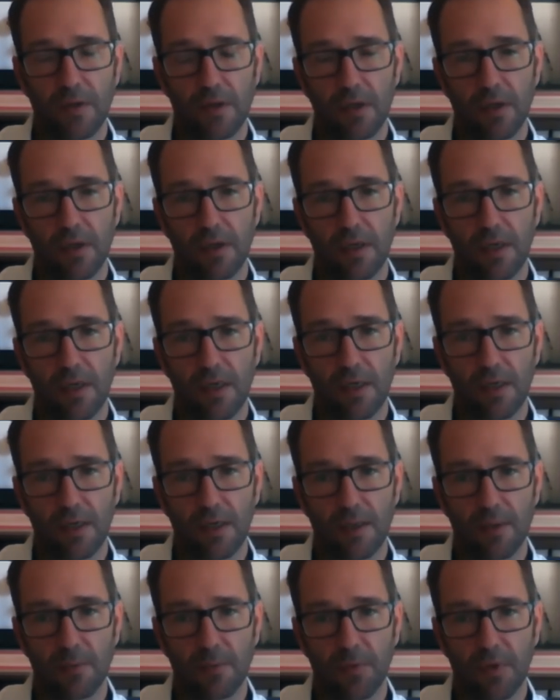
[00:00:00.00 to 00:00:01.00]
the
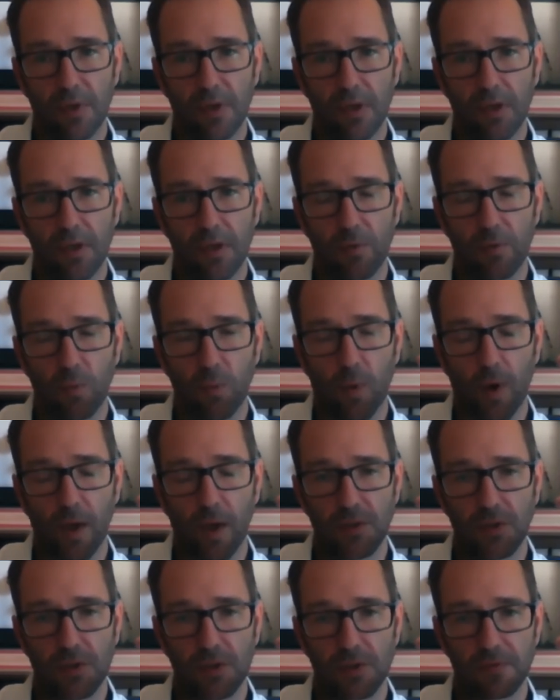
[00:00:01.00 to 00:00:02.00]
uh, um, the
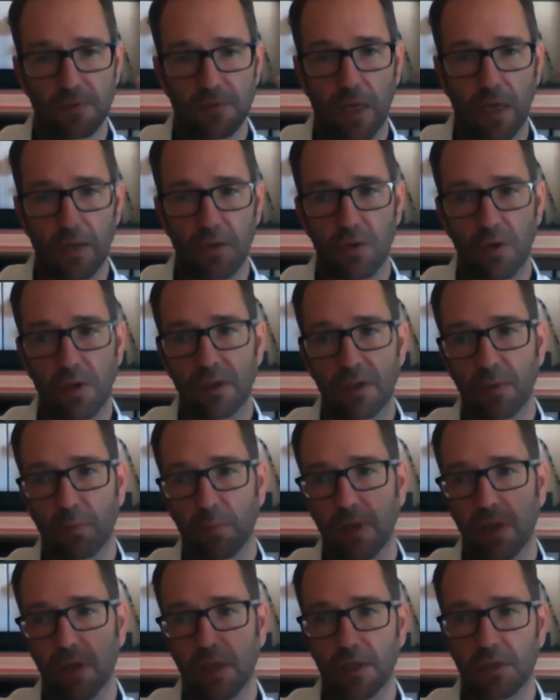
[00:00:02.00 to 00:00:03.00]
once you've done your
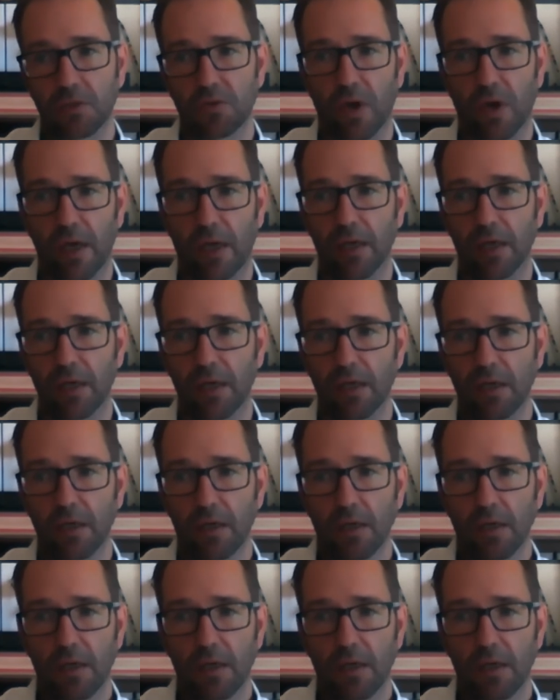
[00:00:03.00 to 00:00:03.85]
intermediate training,